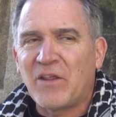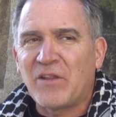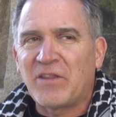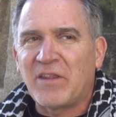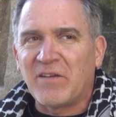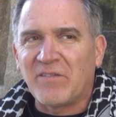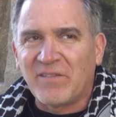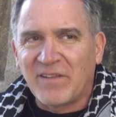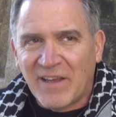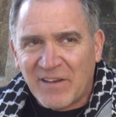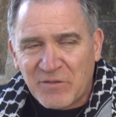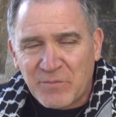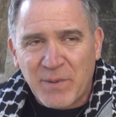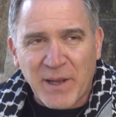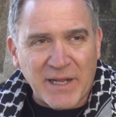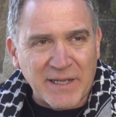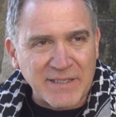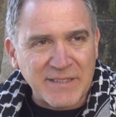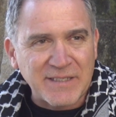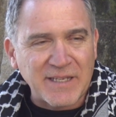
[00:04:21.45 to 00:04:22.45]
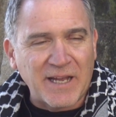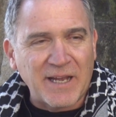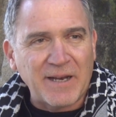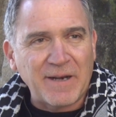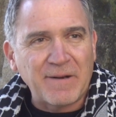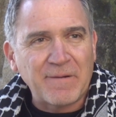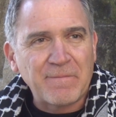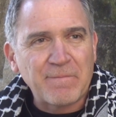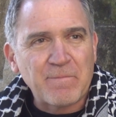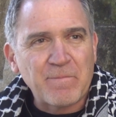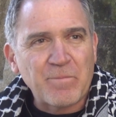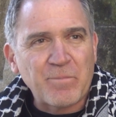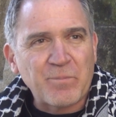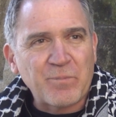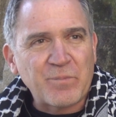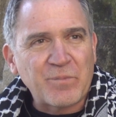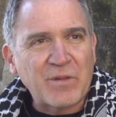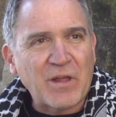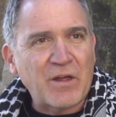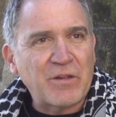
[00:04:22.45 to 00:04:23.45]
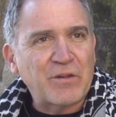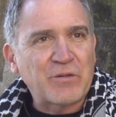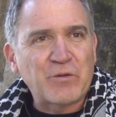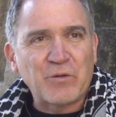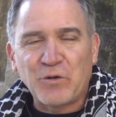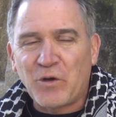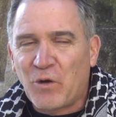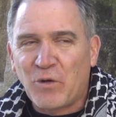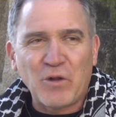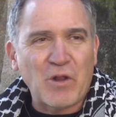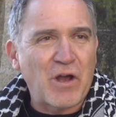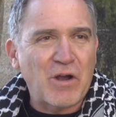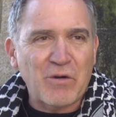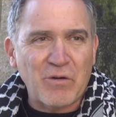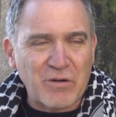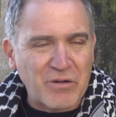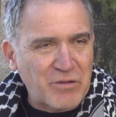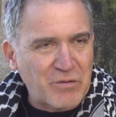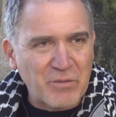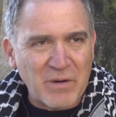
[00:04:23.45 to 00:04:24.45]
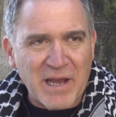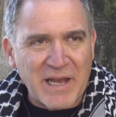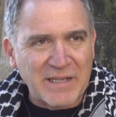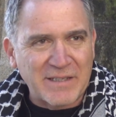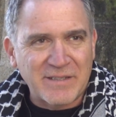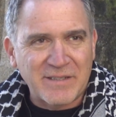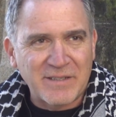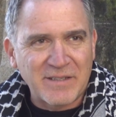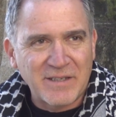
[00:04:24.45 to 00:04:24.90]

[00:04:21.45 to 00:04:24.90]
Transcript: that they've left Palestine, now that they're no longer a threat